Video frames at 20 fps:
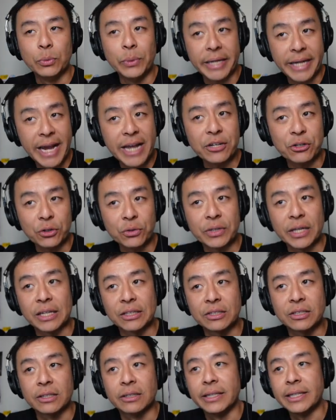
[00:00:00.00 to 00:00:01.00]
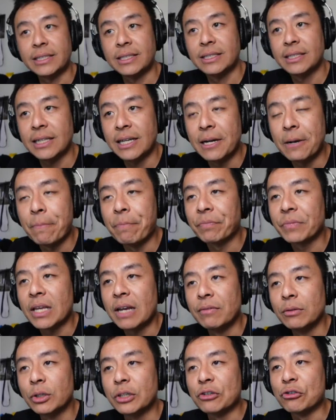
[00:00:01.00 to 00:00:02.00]
we can do that. So let's
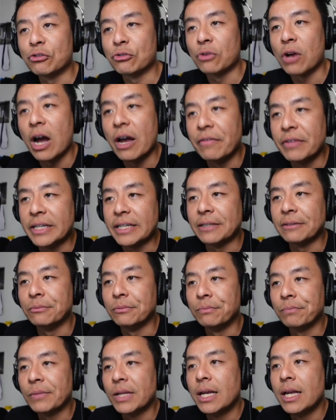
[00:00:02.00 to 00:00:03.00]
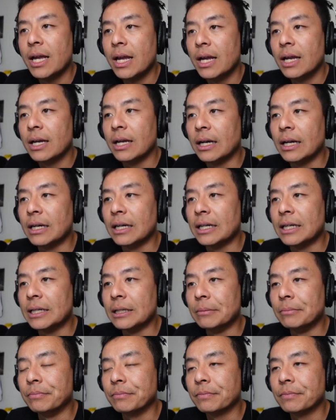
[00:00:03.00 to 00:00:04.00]
have a look at driving.
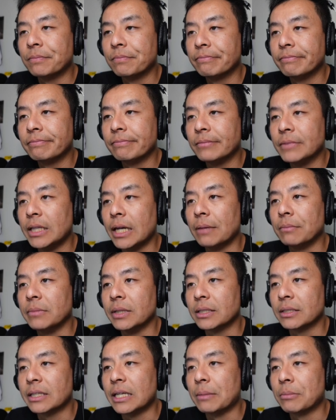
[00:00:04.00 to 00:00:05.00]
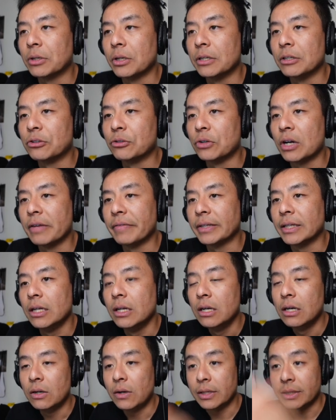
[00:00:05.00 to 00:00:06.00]
Yeah, let's keep going to driving.
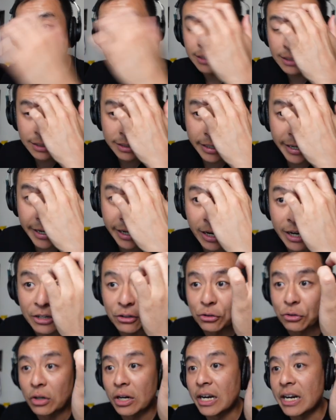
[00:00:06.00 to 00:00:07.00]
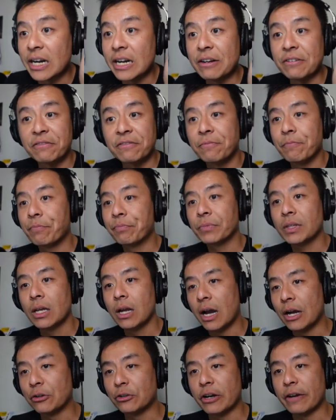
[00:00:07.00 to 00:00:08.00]
All right, so let's say I drive
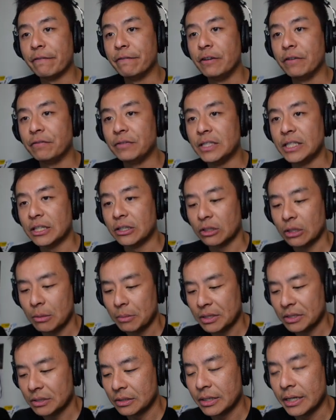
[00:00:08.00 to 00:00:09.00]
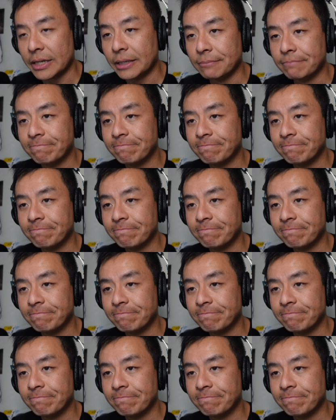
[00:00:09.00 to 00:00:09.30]
50 kilometers a day.